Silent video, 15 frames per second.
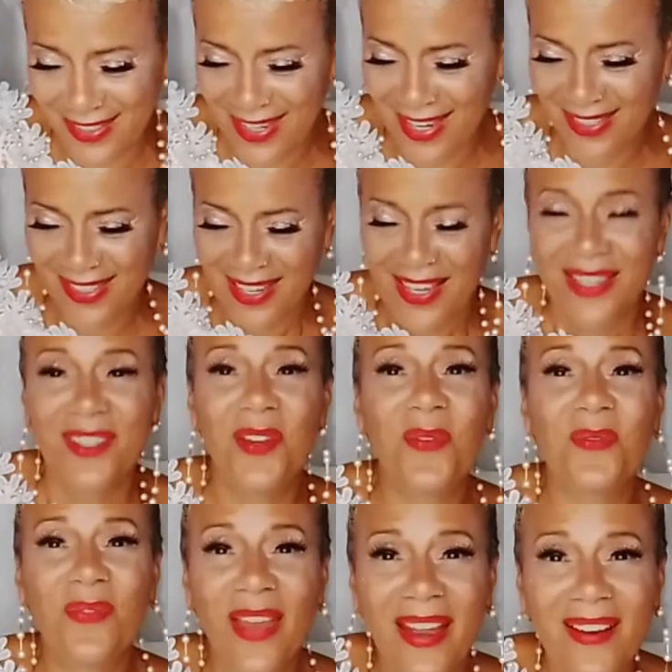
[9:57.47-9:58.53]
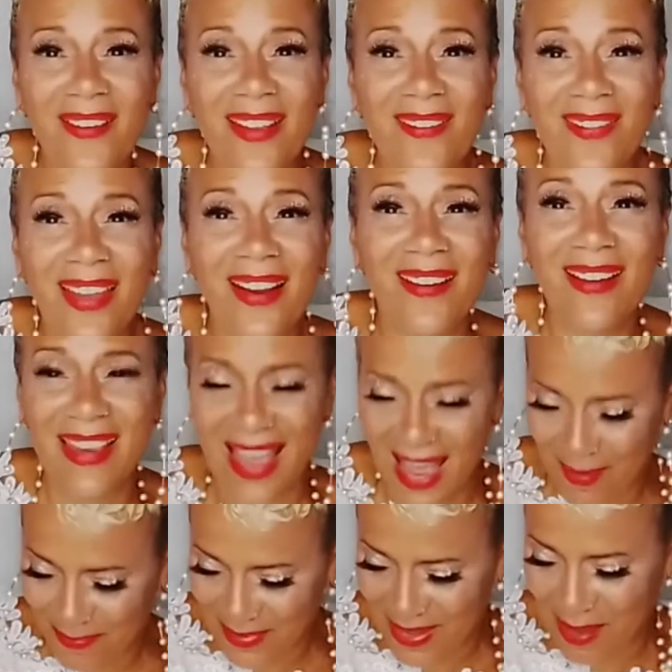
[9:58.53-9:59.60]
yes, you're very, very
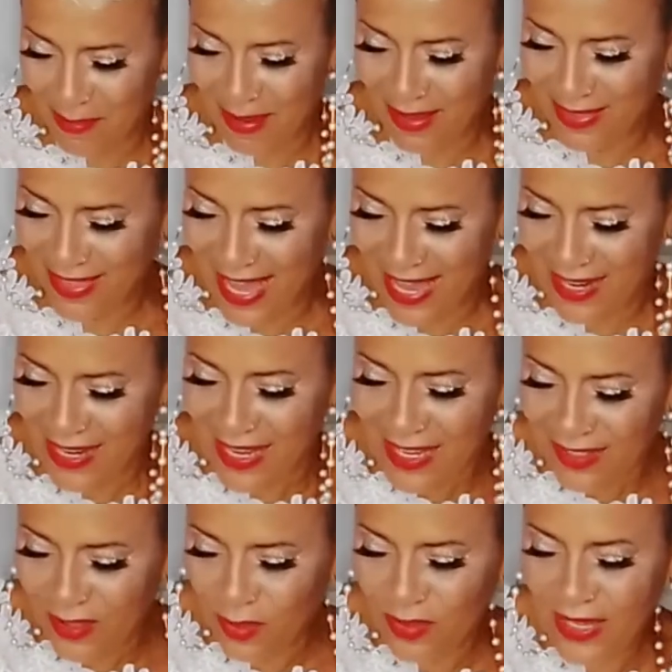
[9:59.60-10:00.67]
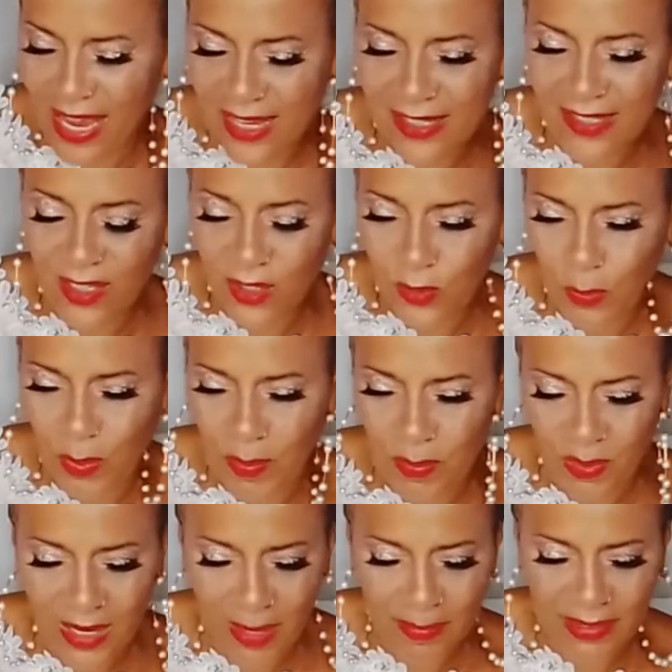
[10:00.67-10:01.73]
happy about that. So yes, there's
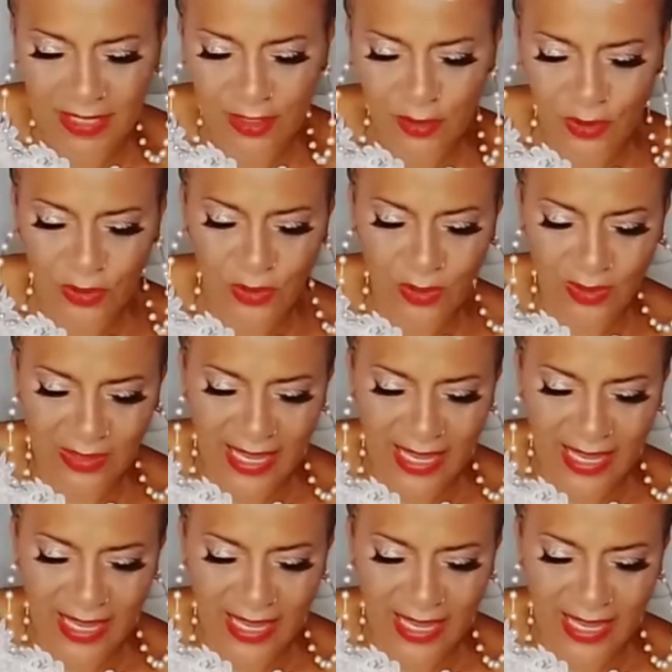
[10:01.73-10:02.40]
people coming into your